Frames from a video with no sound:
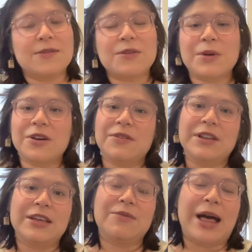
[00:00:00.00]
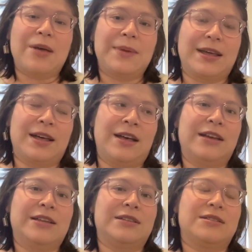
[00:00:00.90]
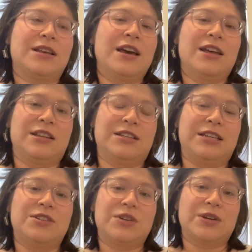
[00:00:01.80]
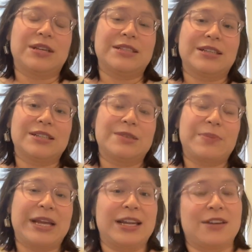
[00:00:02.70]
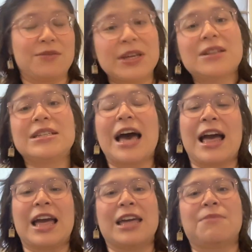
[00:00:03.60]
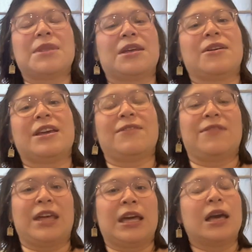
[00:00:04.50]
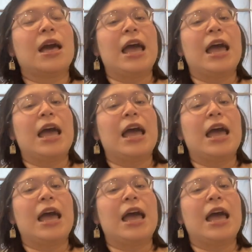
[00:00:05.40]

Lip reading: would work really well because the teacher is explaining in real time, they're giving